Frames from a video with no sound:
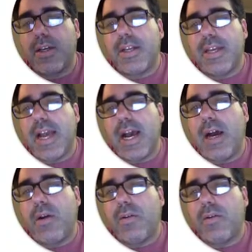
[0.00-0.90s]

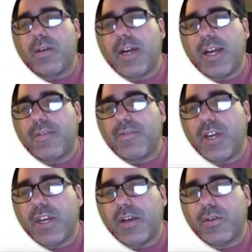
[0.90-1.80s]
now I have
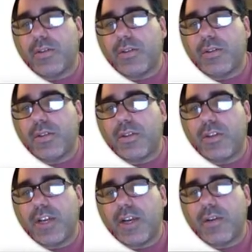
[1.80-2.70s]
three anchors. You see
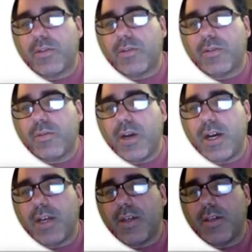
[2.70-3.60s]
three anchors. One,